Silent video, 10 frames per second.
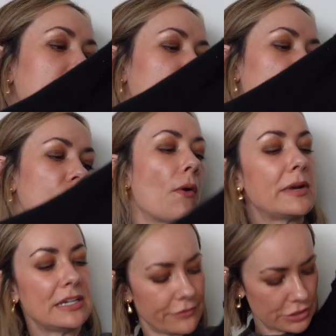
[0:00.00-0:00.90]
so
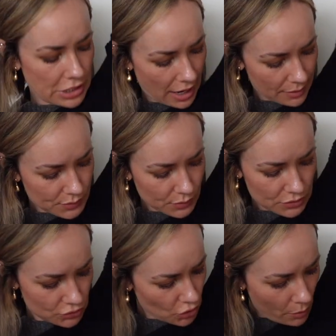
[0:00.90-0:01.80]
many different times with
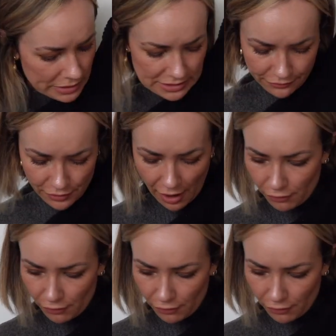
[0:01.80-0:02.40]
so many different